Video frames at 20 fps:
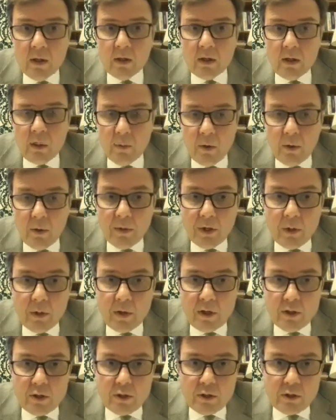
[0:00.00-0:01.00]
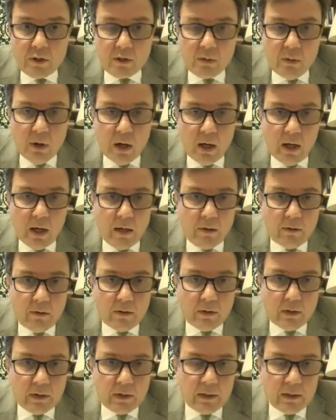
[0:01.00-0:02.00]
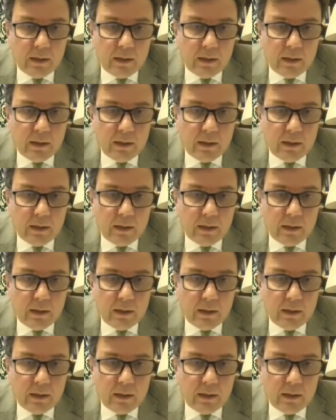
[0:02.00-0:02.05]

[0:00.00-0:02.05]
There will be questions around